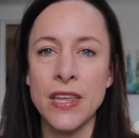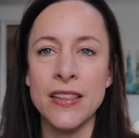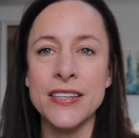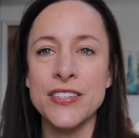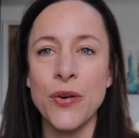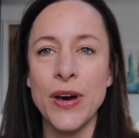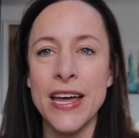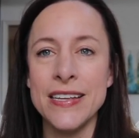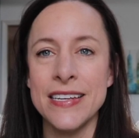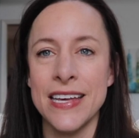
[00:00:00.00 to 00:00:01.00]
let's go
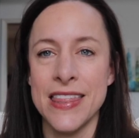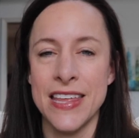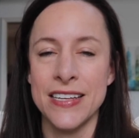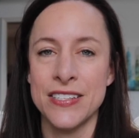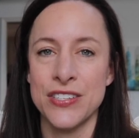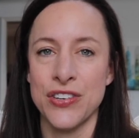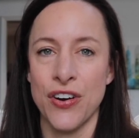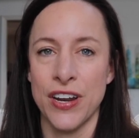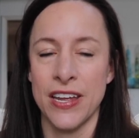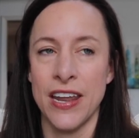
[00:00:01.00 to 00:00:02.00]
ahead and get things
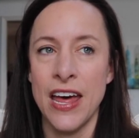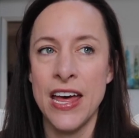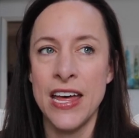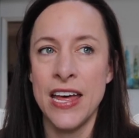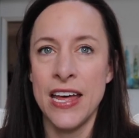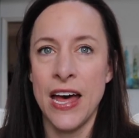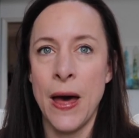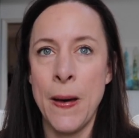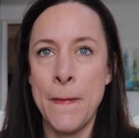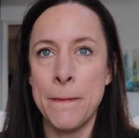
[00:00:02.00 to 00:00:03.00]
started.
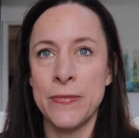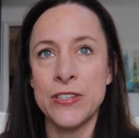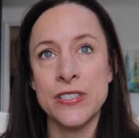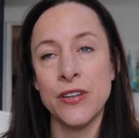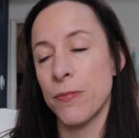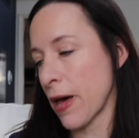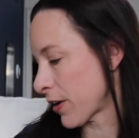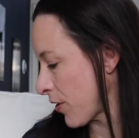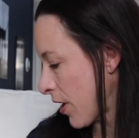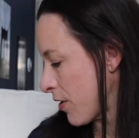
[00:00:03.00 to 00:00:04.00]
Just a little
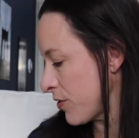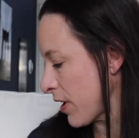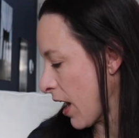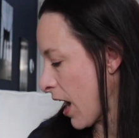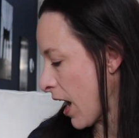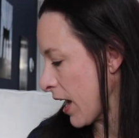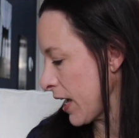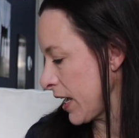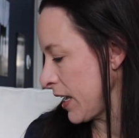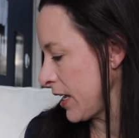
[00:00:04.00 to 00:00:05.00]
background.
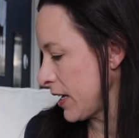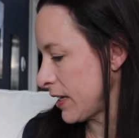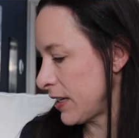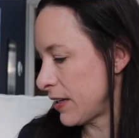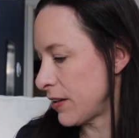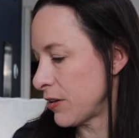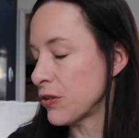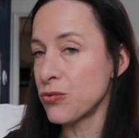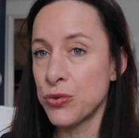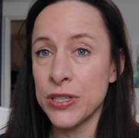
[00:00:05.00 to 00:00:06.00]
I
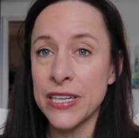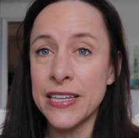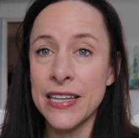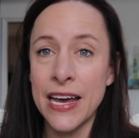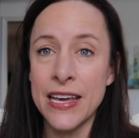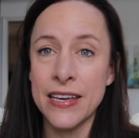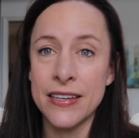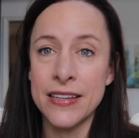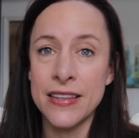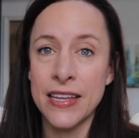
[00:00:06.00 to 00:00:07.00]
really like
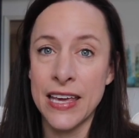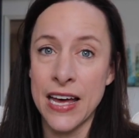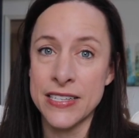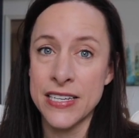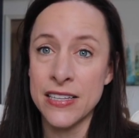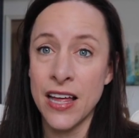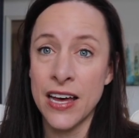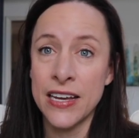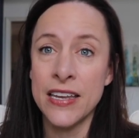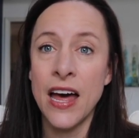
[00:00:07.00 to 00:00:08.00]
the Cassie
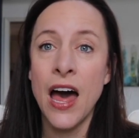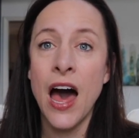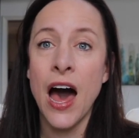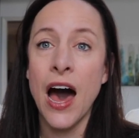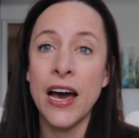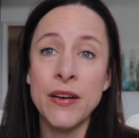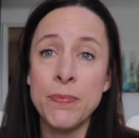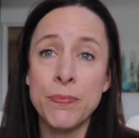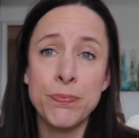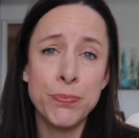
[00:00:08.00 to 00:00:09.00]
line. I
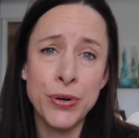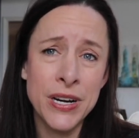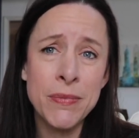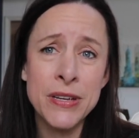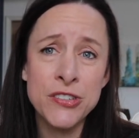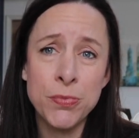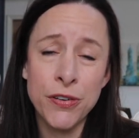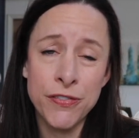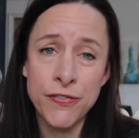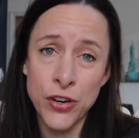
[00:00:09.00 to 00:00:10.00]
pretty much
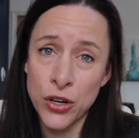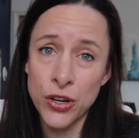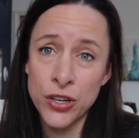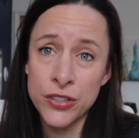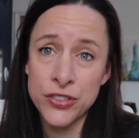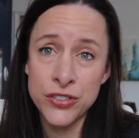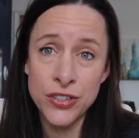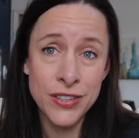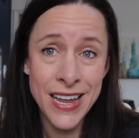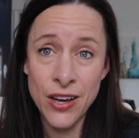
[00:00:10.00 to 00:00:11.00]
prefer
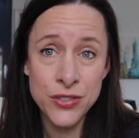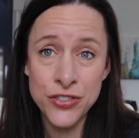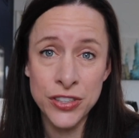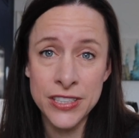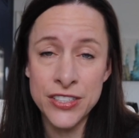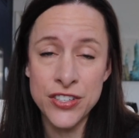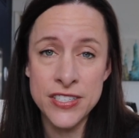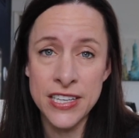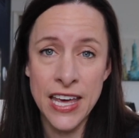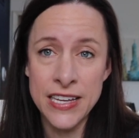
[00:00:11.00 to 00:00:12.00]
now strictly
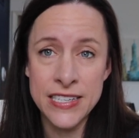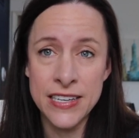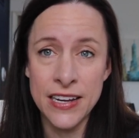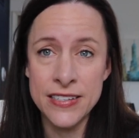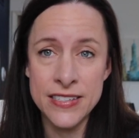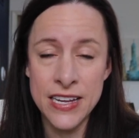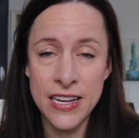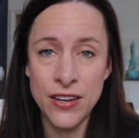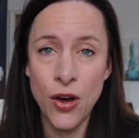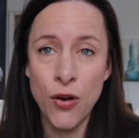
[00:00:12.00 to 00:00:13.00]
just the Cassie
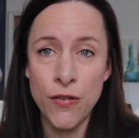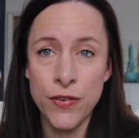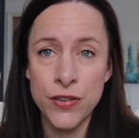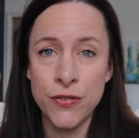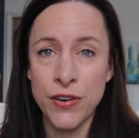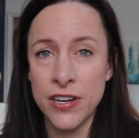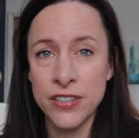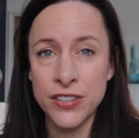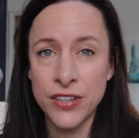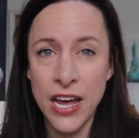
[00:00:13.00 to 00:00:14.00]
19 over the
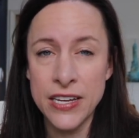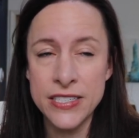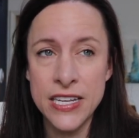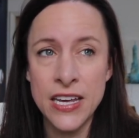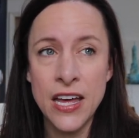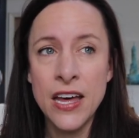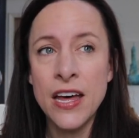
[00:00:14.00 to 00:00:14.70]
regular Cassie.